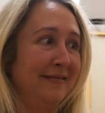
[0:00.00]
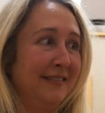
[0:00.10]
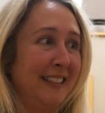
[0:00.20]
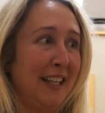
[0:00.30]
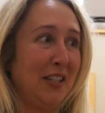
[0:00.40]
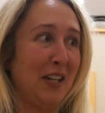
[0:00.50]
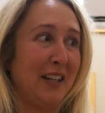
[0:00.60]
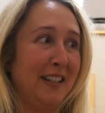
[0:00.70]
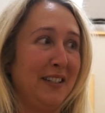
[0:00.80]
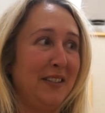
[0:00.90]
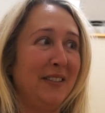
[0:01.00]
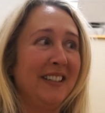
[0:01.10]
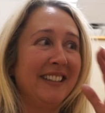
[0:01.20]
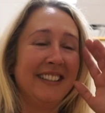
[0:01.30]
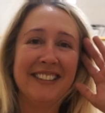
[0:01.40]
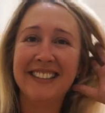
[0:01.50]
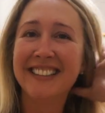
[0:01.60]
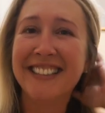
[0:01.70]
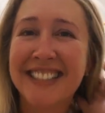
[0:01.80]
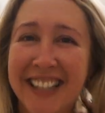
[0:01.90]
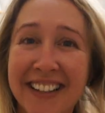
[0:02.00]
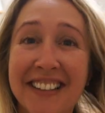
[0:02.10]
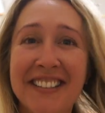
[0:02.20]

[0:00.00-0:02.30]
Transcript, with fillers: It's ugly too. It's ugly